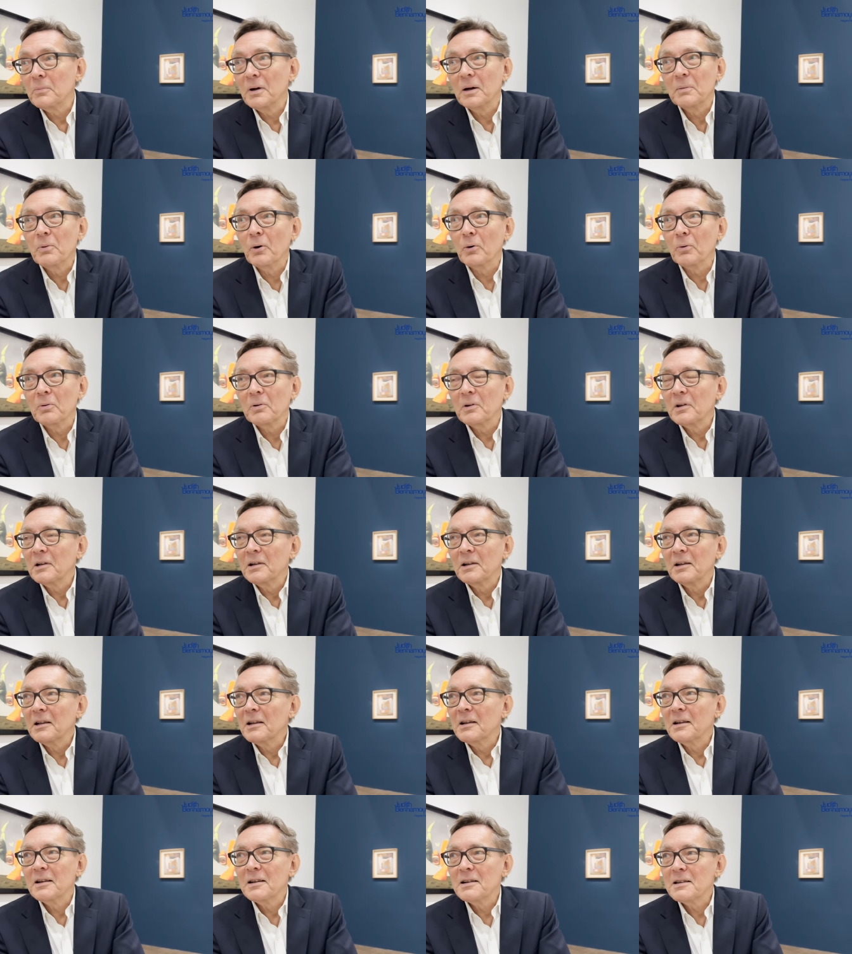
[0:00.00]
Mais bon,
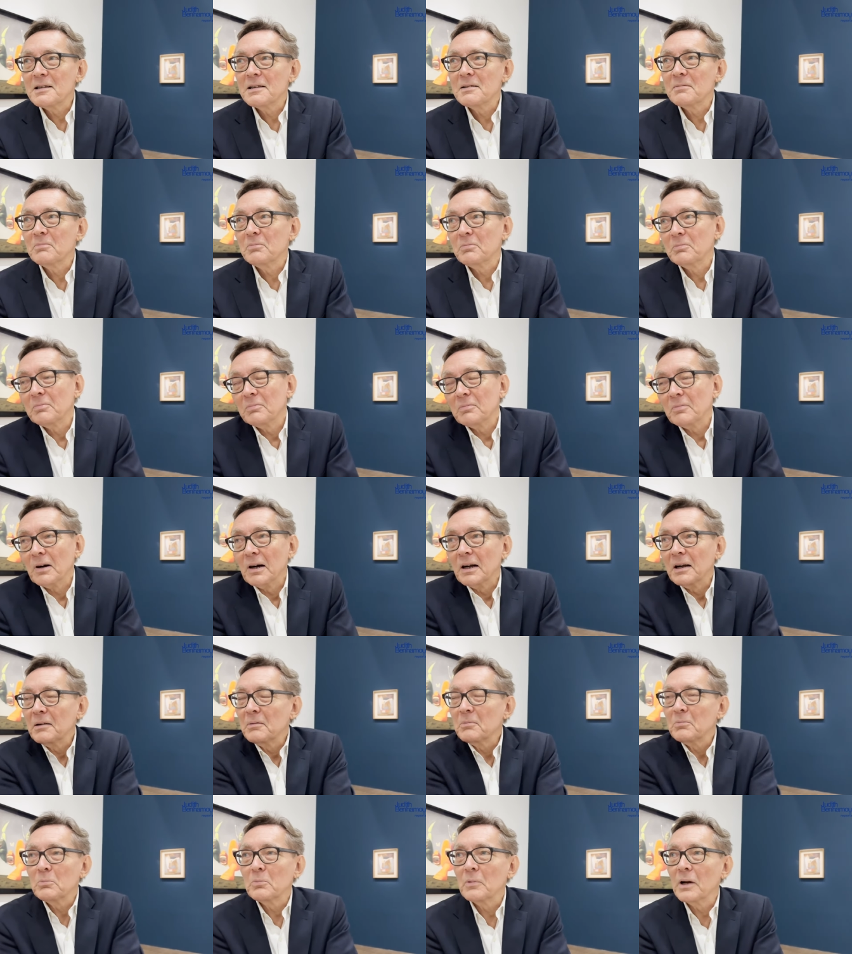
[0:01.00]

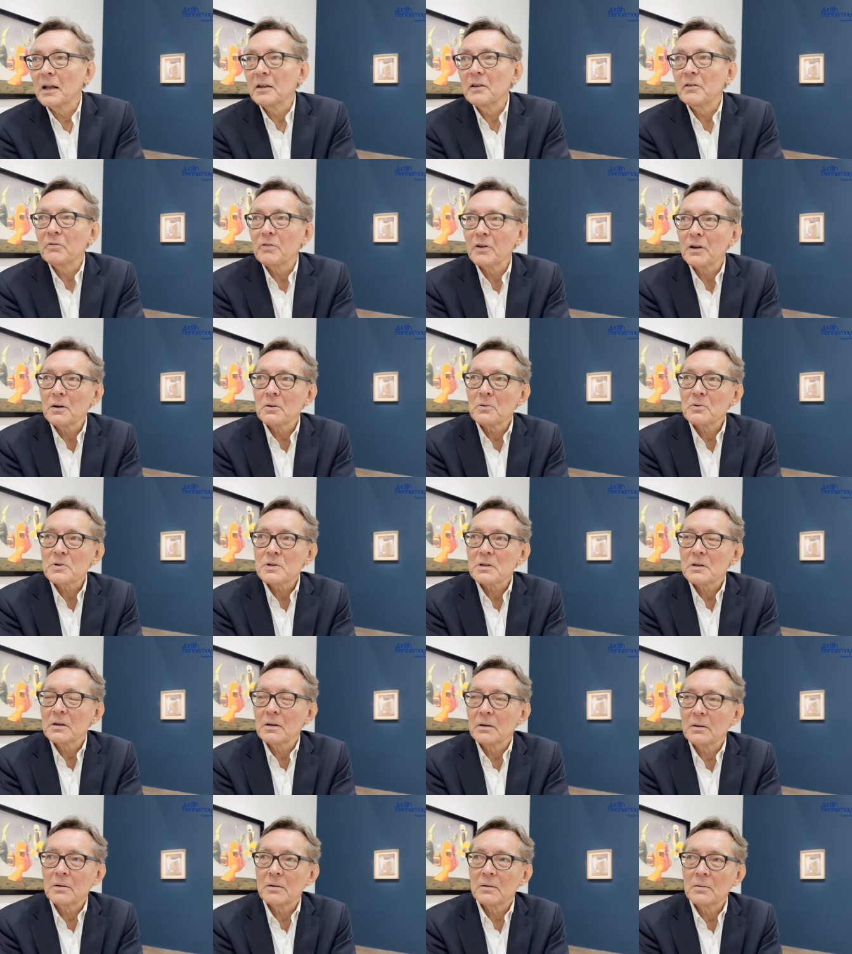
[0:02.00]
ouais, la différence.
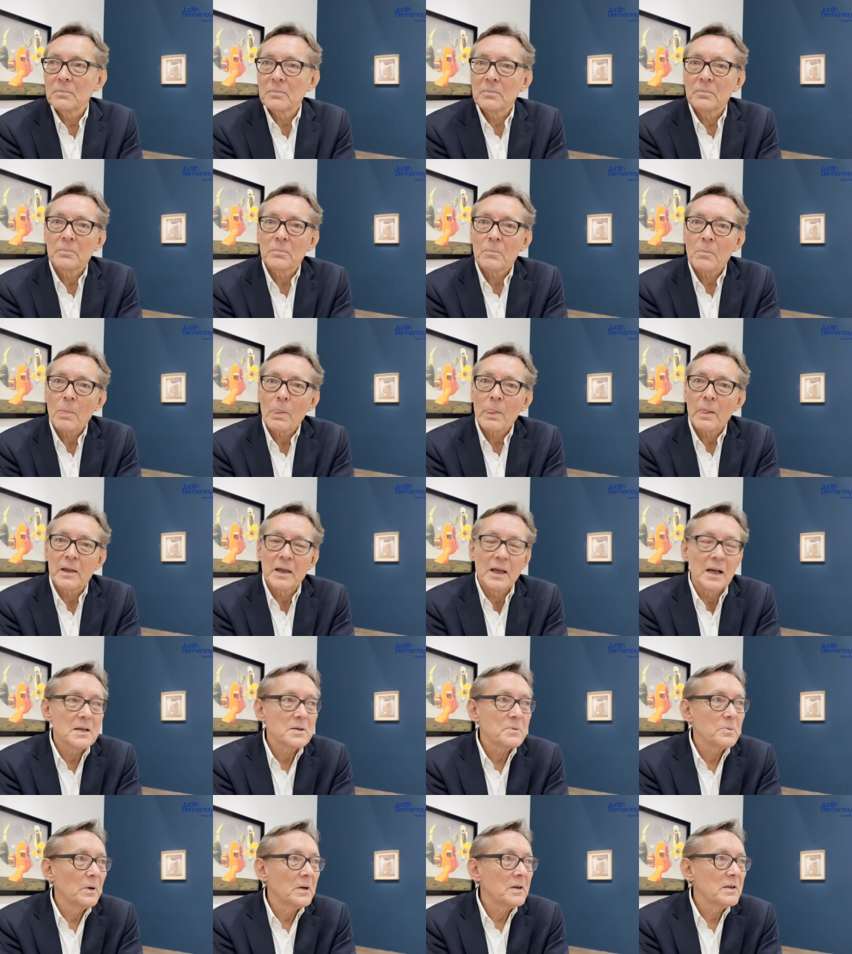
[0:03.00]
In English.
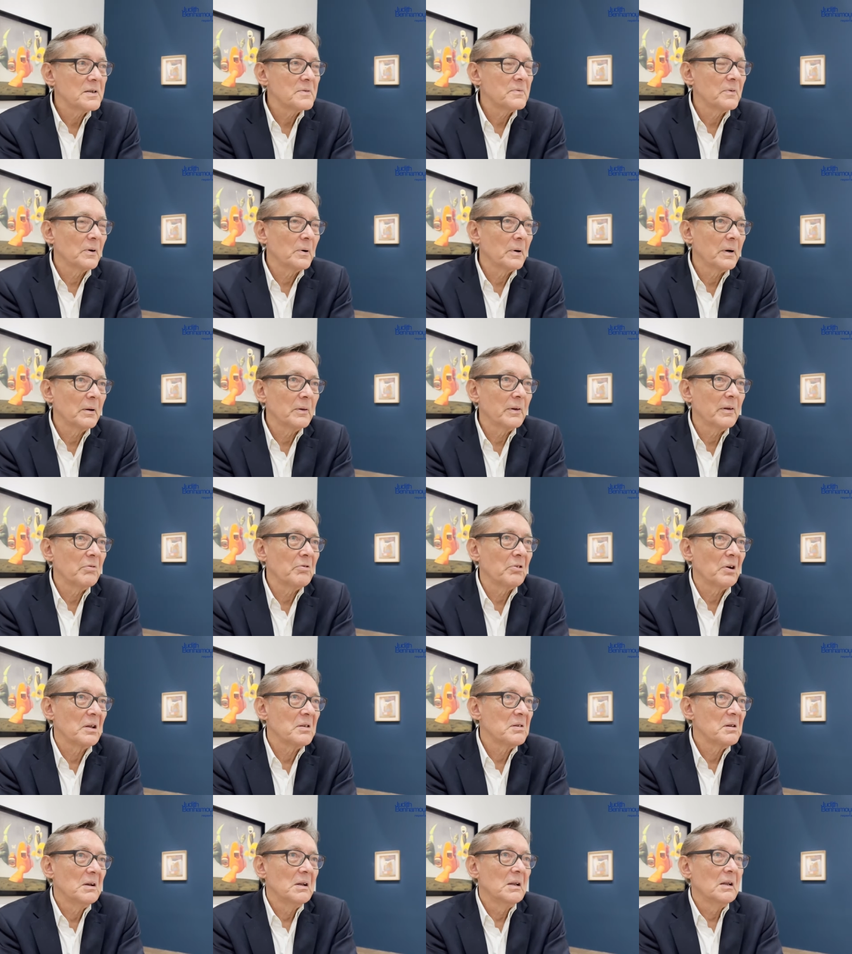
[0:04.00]
Yes, what is the real
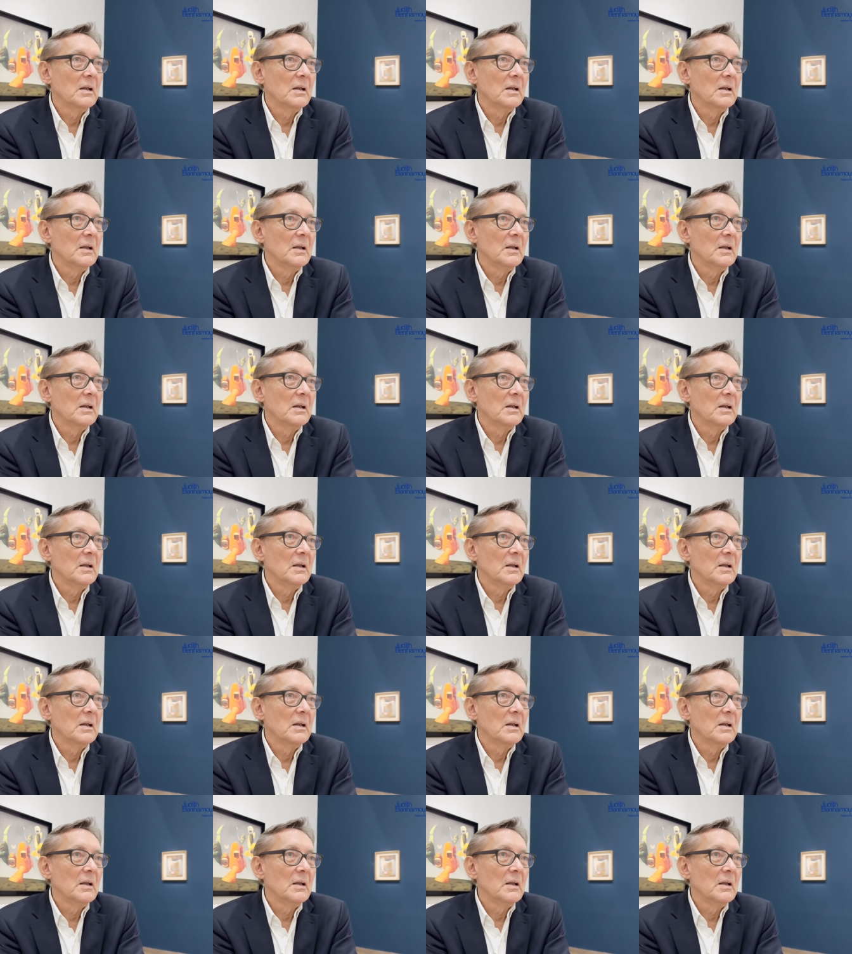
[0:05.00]
difference?